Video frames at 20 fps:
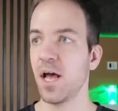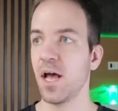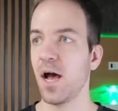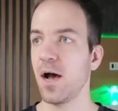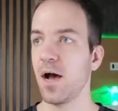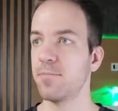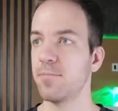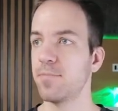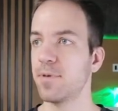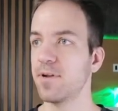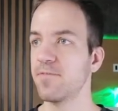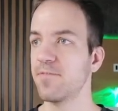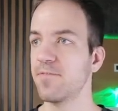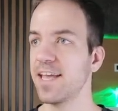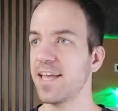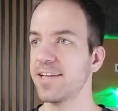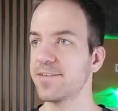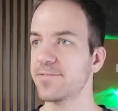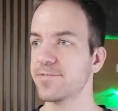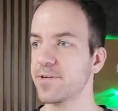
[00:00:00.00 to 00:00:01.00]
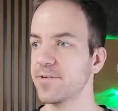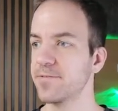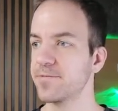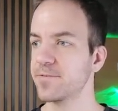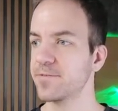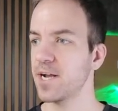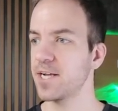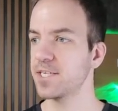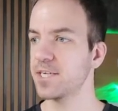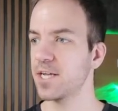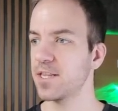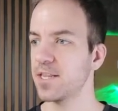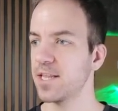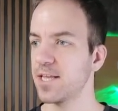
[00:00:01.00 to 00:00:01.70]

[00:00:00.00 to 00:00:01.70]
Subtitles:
But if I hit refresh on